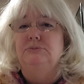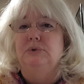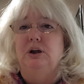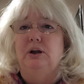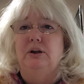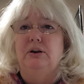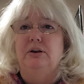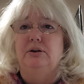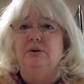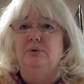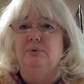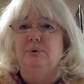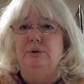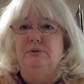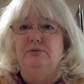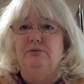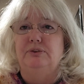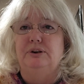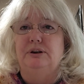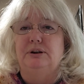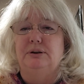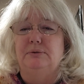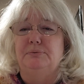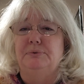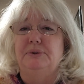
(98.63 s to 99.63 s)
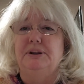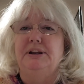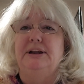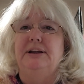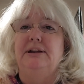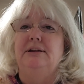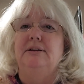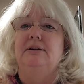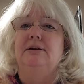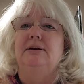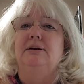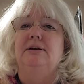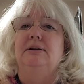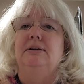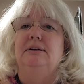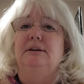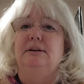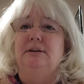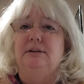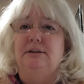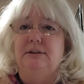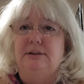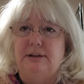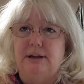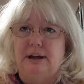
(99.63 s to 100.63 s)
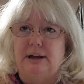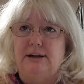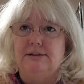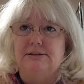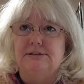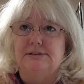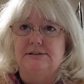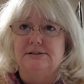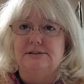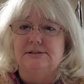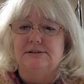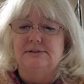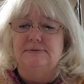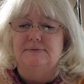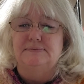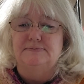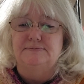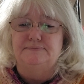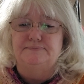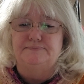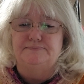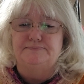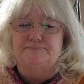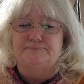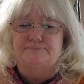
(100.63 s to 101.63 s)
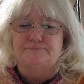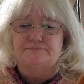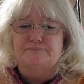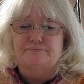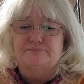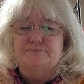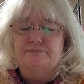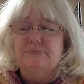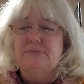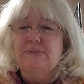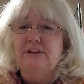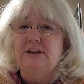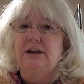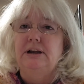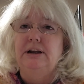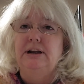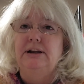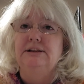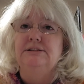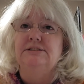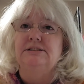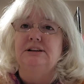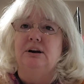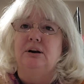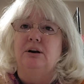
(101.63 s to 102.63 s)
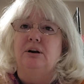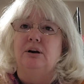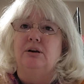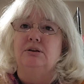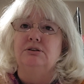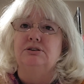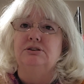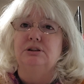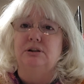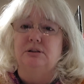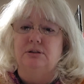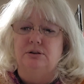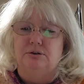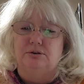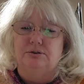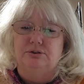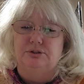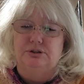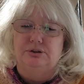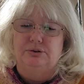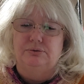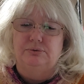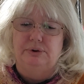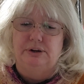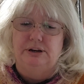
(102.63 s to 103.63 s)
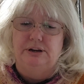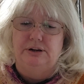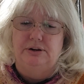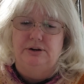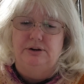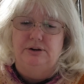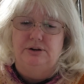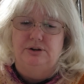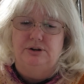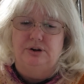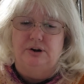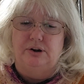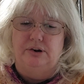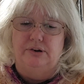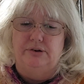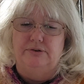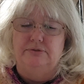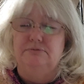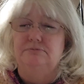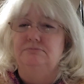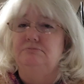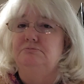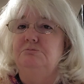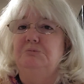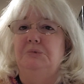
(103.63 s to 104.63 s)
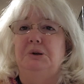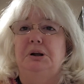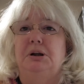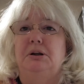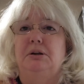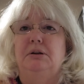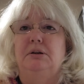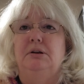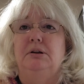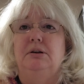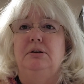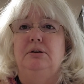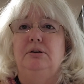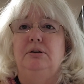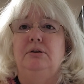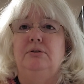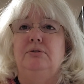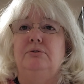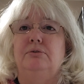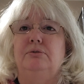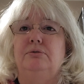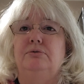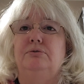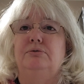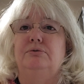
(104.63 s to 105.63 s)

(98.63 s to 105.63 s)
Unequivocally, yes. Is it hard to learn to read a chart? No.